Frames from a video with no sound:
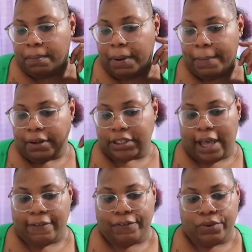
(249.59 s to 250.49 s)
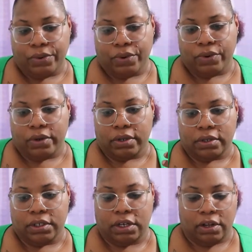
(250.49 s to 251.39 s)
But most of our food court,
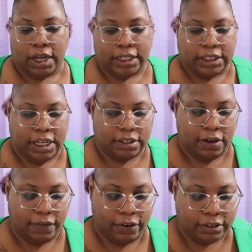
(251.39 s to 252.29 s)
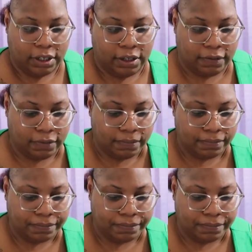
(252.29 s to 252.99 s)
you know, like I said, is on the first level.